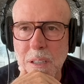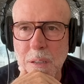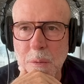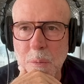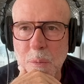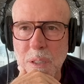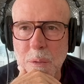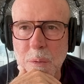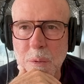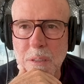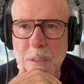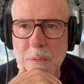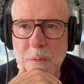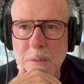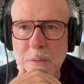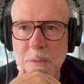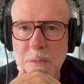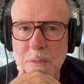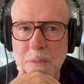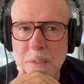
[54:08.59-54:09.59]
And we would
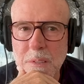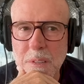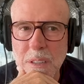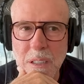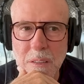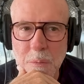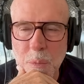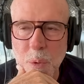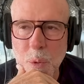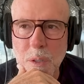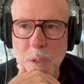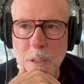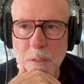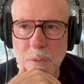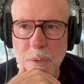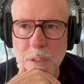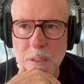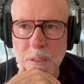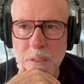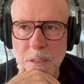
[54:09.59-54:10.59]
save more
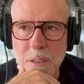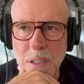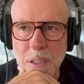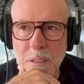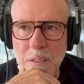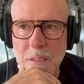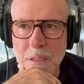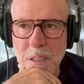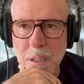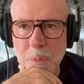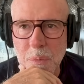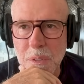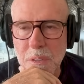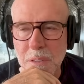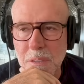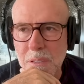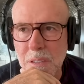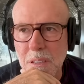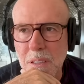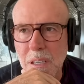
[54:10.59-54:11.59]
if we just cut
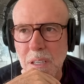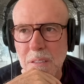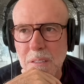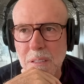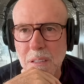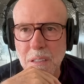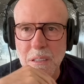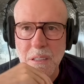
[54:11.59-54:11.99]
subsidies to Tesla,